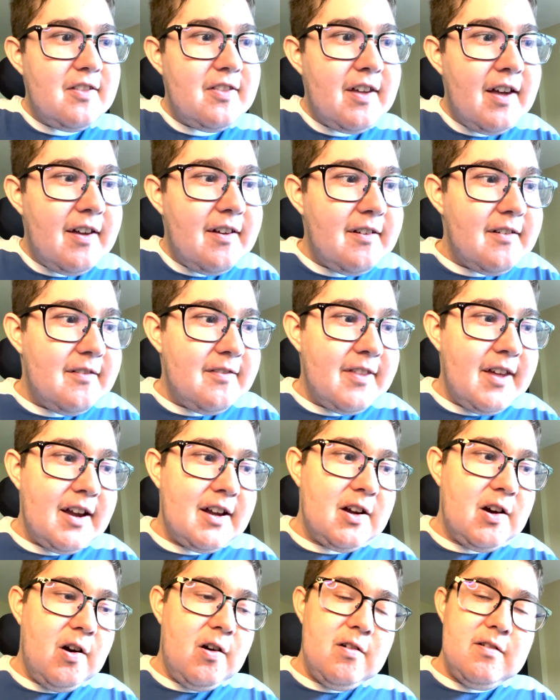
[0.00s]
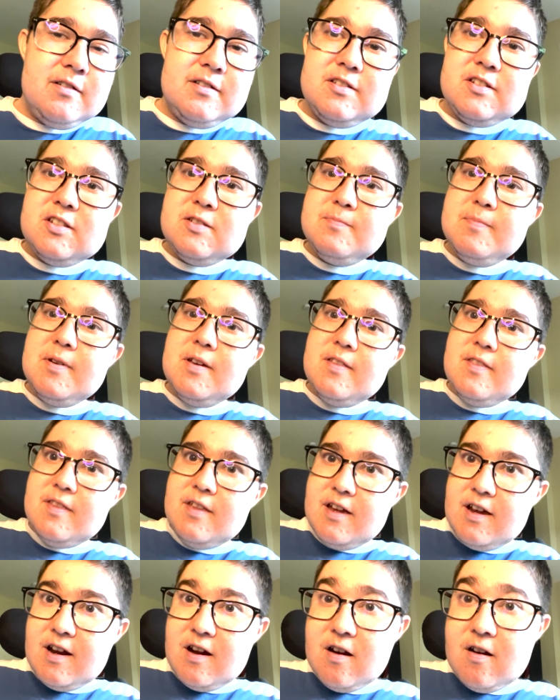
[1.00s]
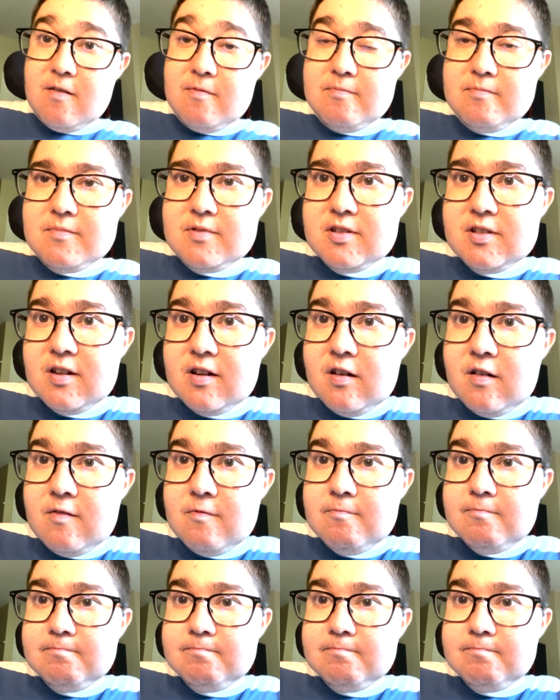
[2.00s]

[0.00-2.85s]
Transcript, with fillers: that that Collins has been there. So,